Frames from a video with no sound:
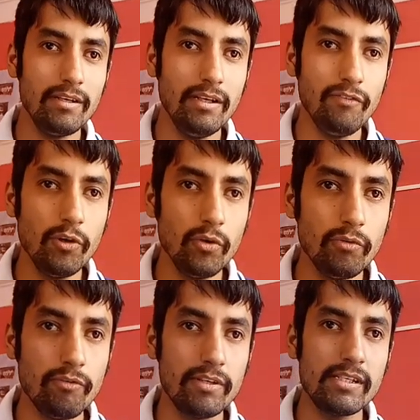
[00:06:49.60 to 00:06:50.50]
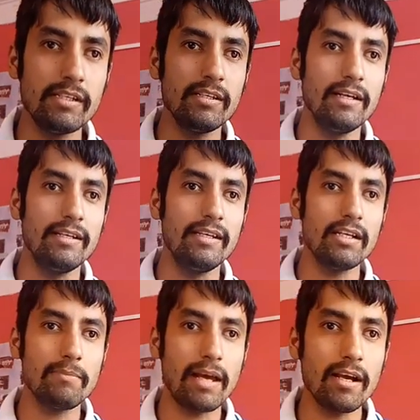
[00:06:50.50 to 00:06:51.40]
if you visit a
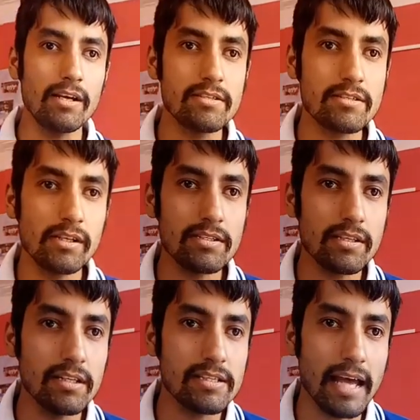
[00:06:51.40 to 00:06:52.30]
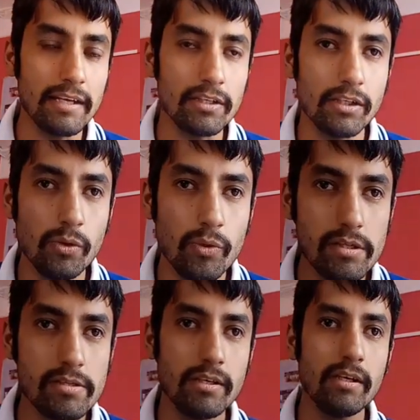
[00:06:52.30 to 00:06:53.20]
nearby constructional site, you will
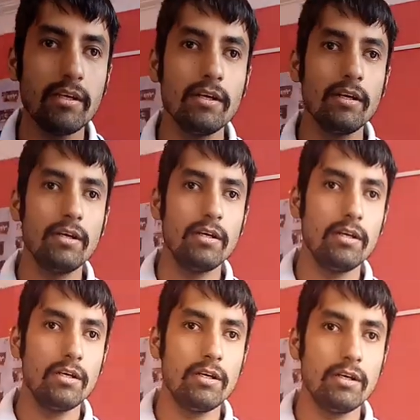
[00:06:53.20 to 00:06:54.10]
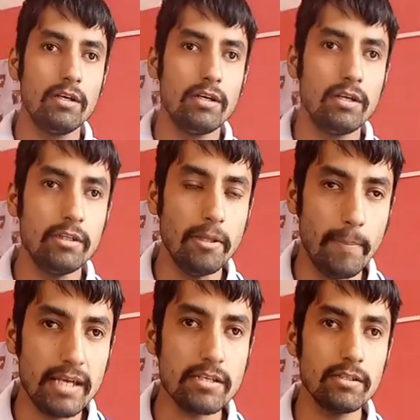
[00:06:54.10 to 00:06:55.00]
see the
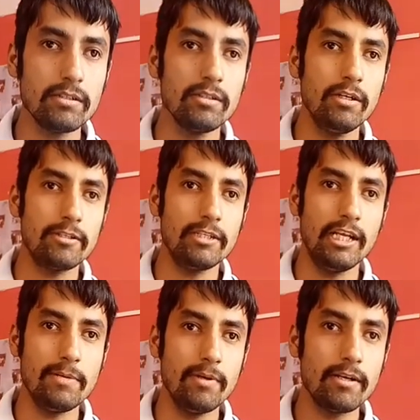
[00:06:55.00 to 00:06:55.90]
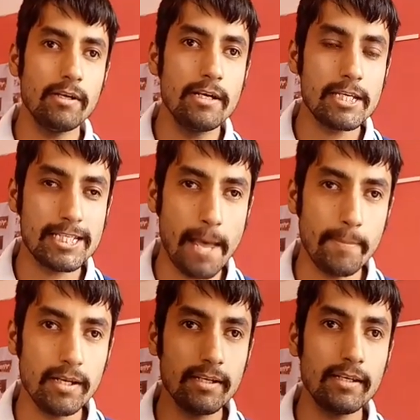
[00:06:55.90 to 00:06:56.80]
mason or the labor
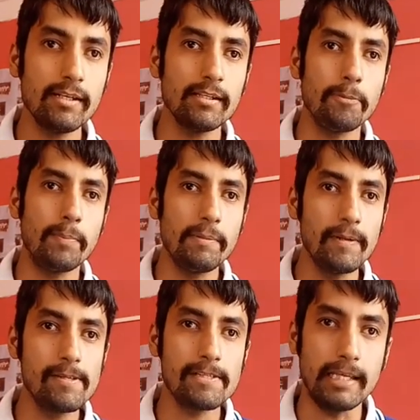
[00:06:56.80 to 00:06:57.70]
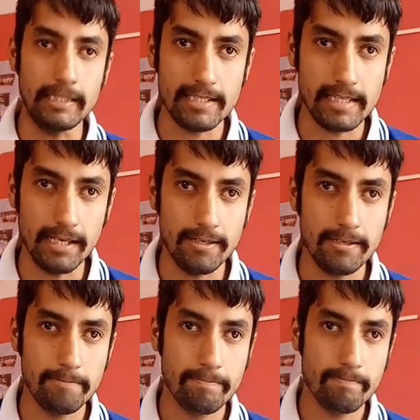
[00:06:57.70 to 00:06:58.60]
separating the pebbles and the sand
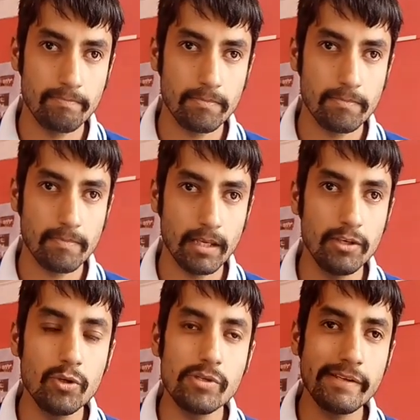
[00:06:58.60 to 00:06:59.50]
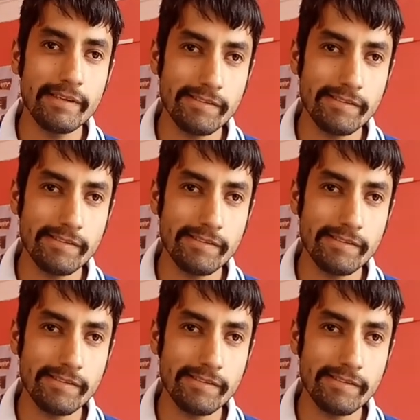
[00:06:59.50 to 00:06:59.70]
using the